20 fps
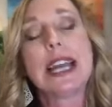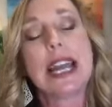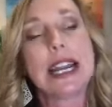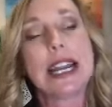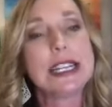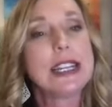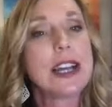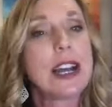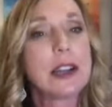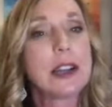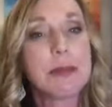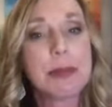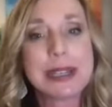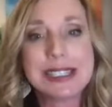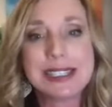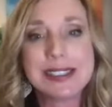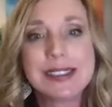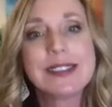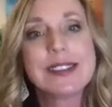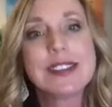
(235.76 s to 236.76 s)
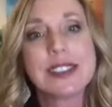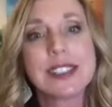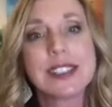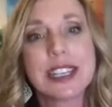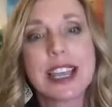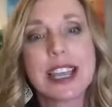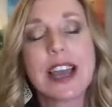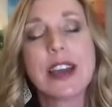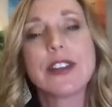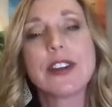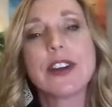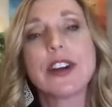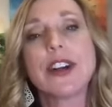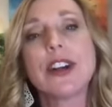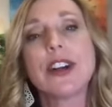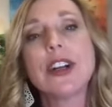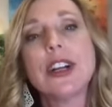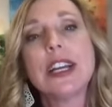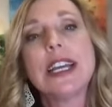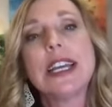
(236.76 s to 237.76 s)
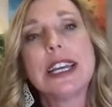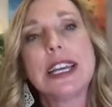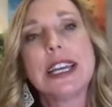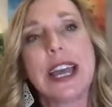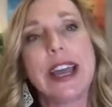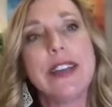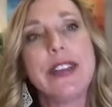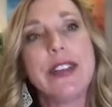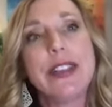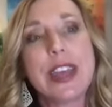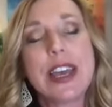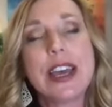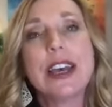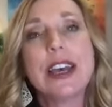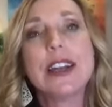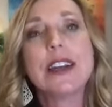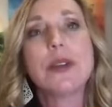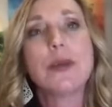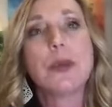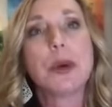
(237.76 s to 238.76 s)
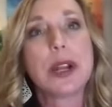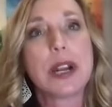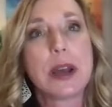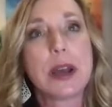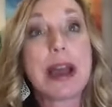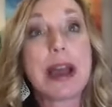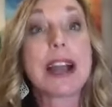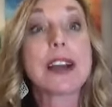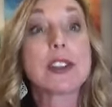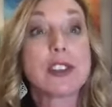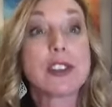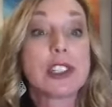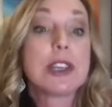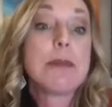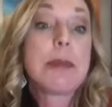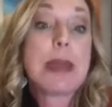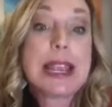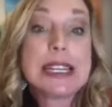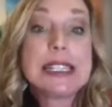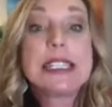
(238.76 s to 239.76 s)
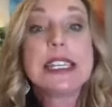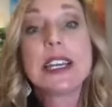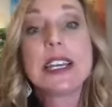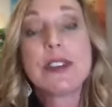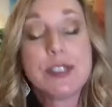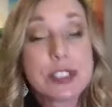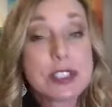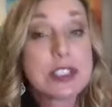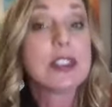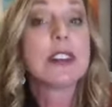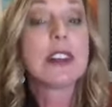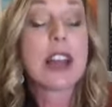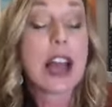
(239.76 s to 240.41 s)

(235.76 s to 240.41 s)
and he kind of pieces it together. And then when I'm actually painting, if it's a